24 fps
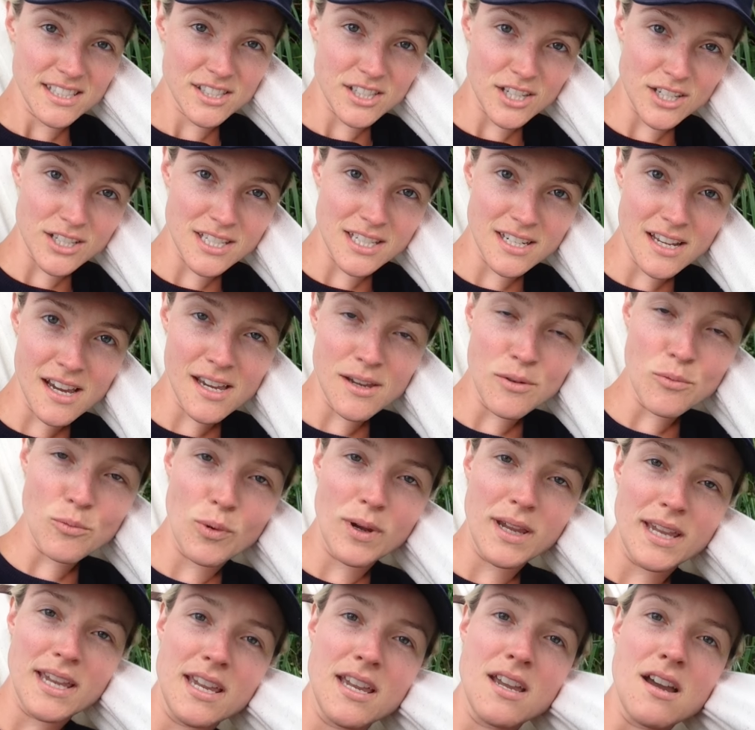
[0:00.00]
So tonight
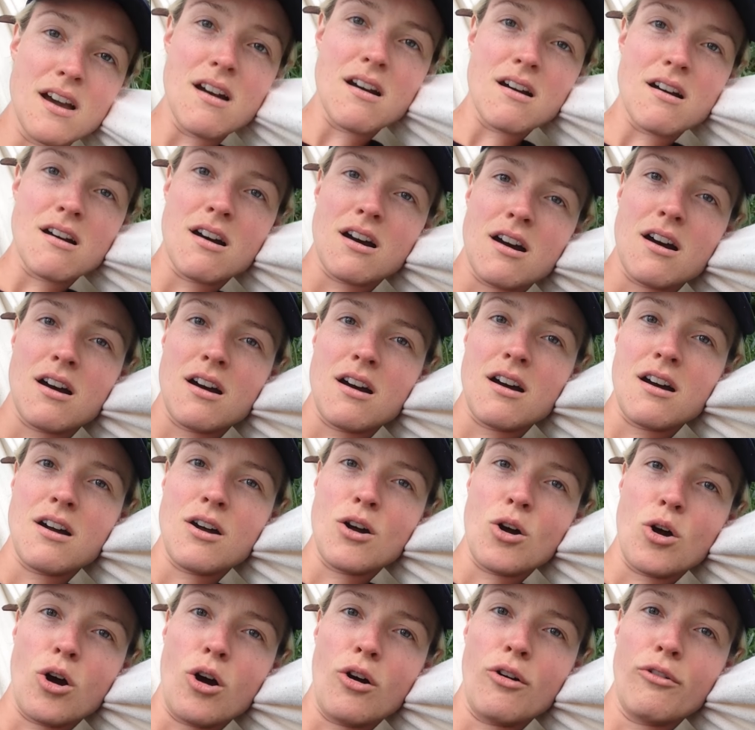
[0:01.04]
we
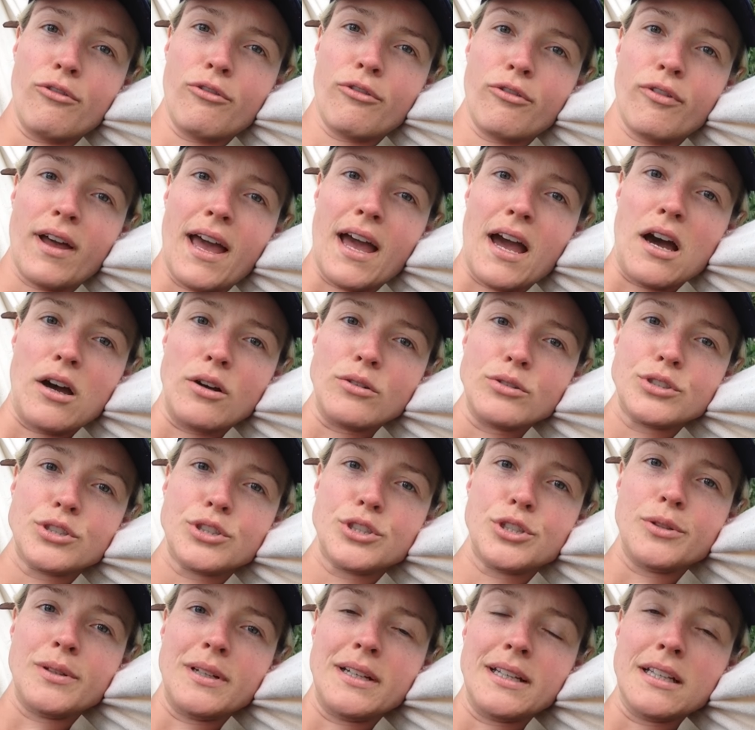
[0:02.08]
are off out
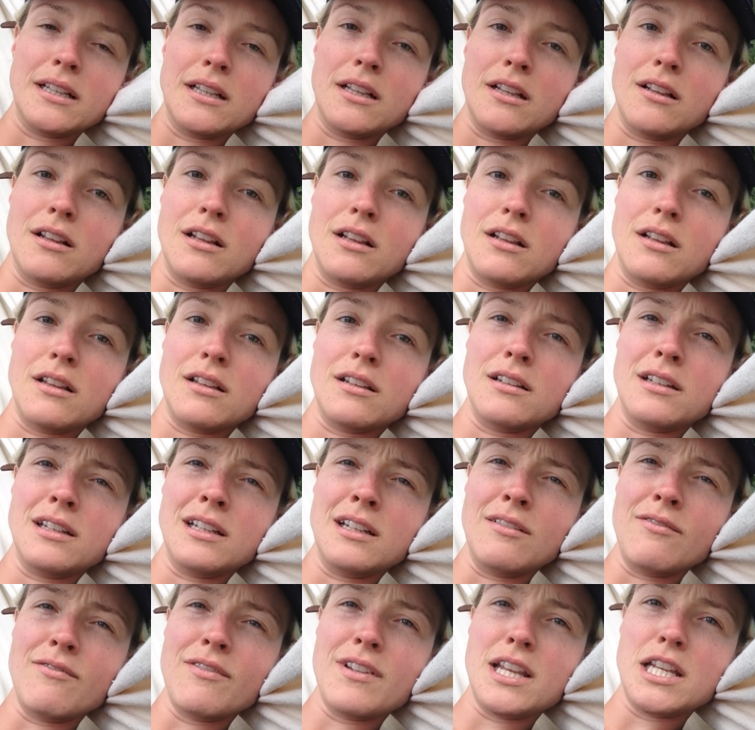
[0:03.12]
to a little
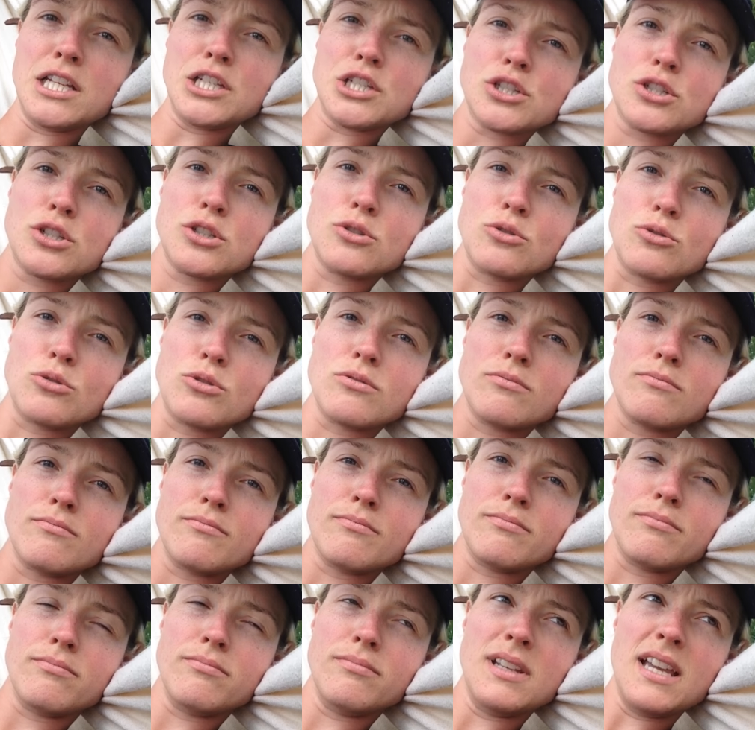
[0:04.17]
village, or
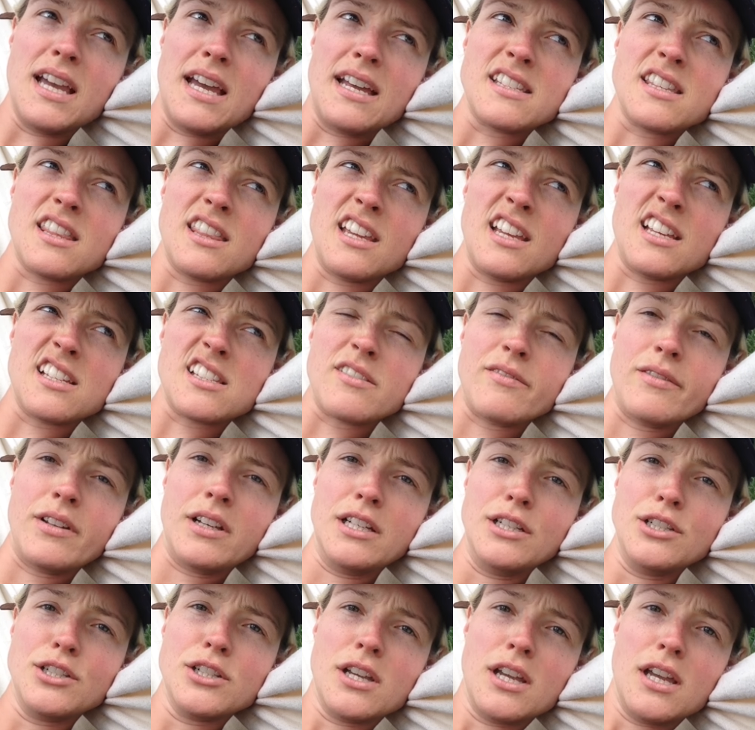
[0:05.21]
yeah, I think it's a
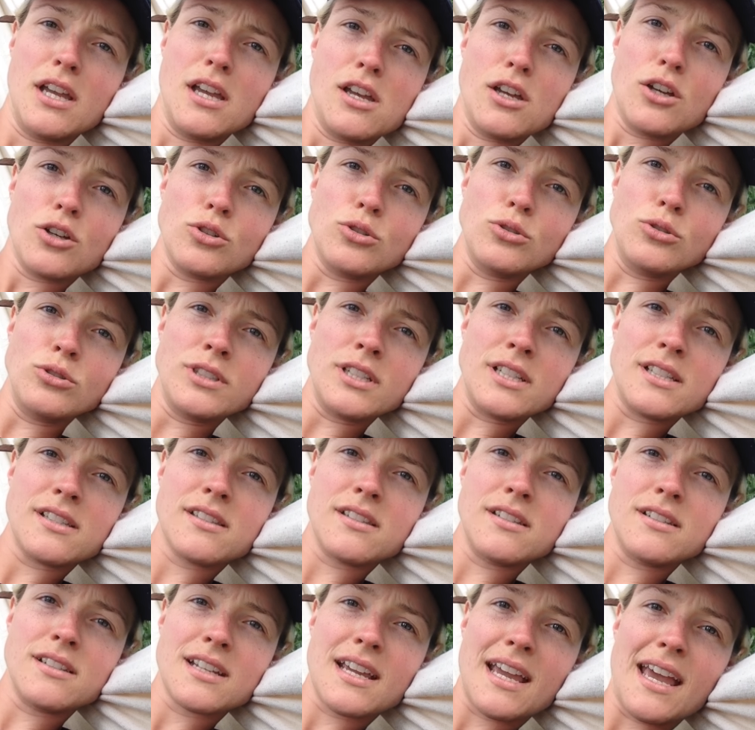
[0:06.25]
village, called
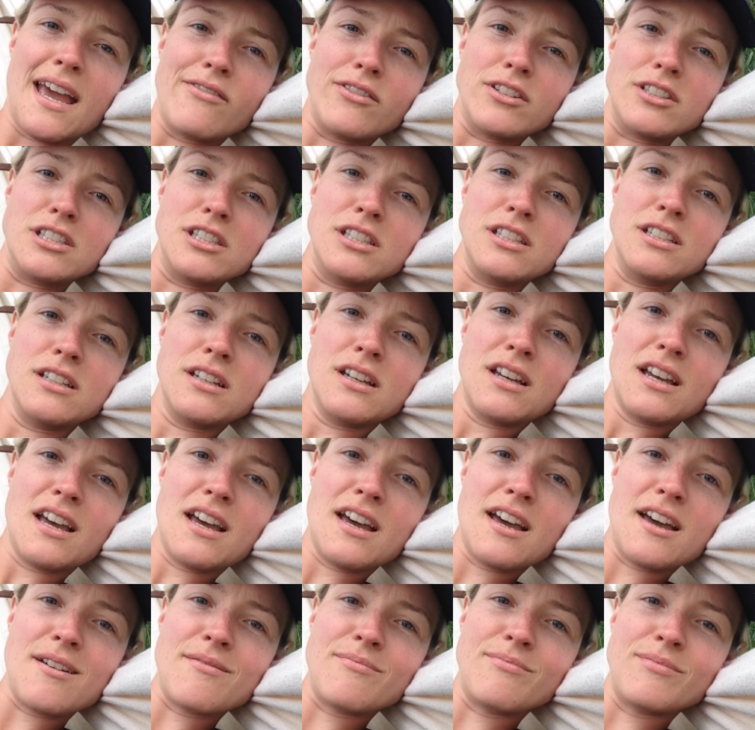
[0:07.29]
St. Kevin,
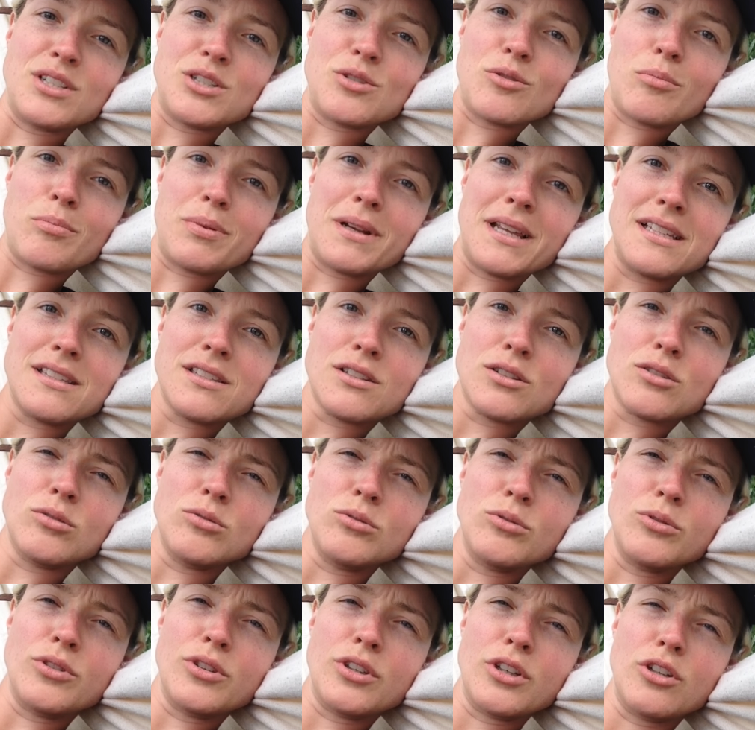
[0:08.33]
to a place
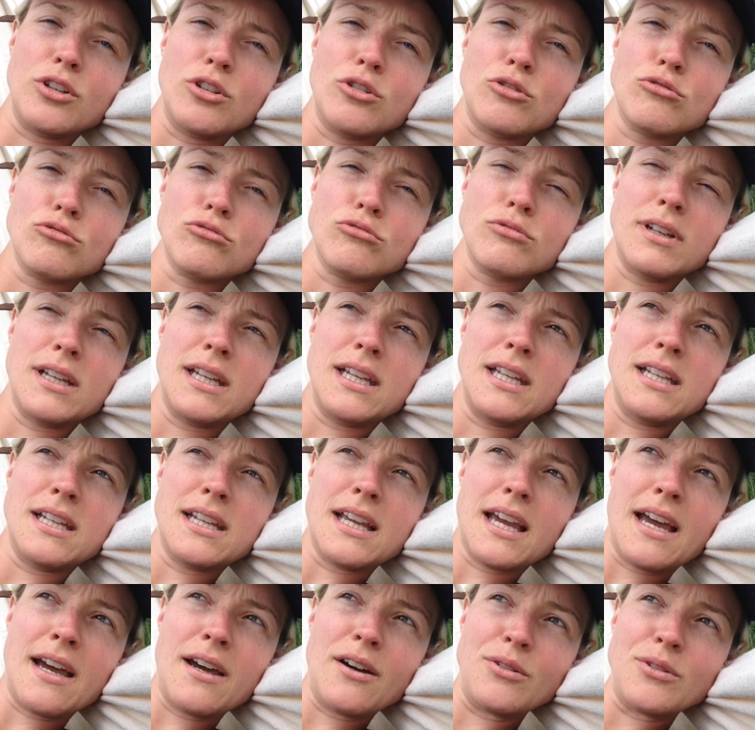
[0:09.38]
called The
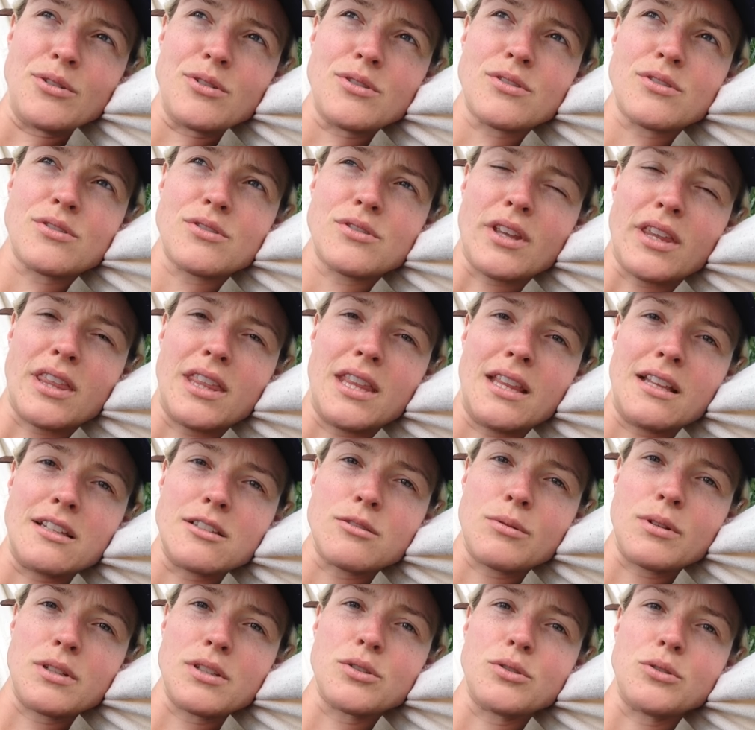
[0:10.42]
Greenhouse, I think
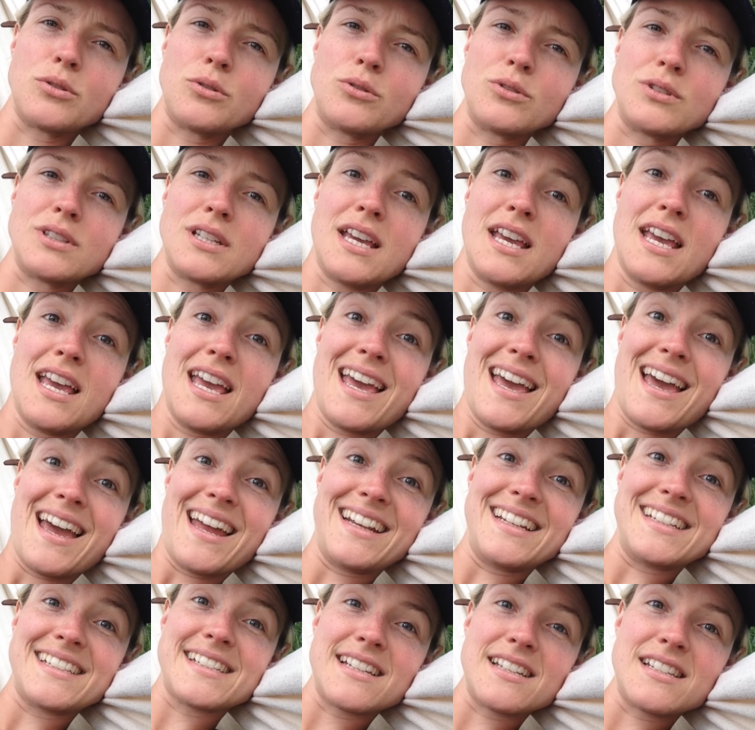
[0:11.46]
that's what it's called,
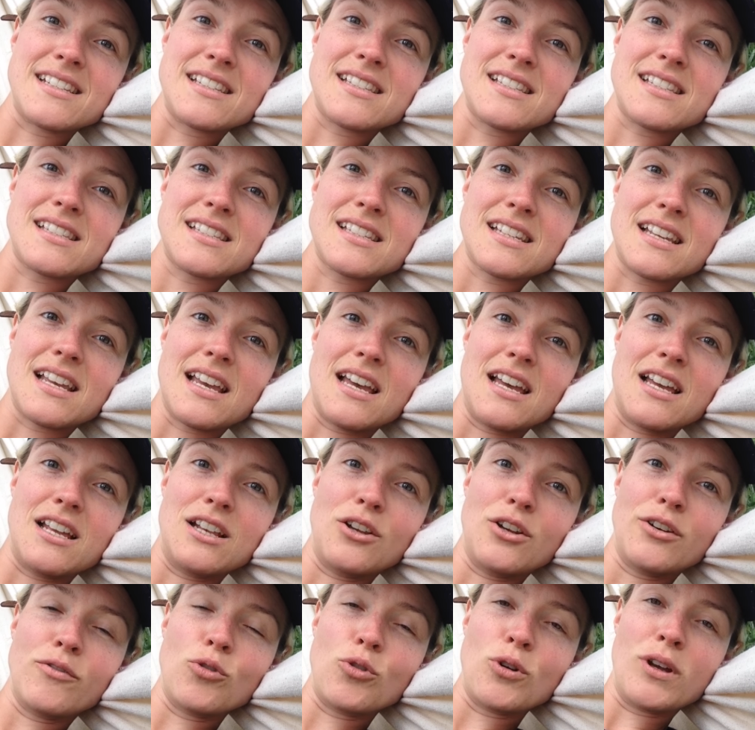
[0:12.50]
and it does a
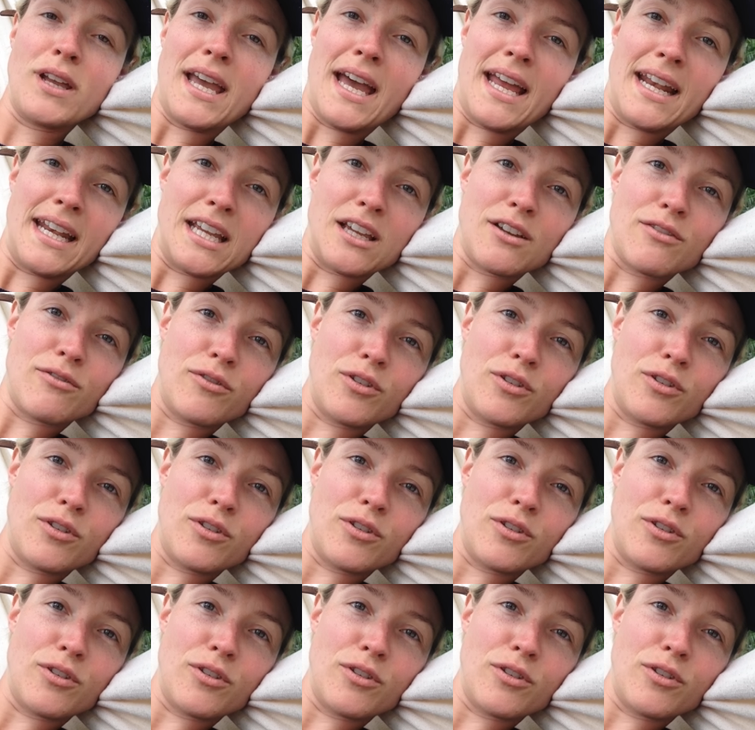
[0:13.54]
lot of organic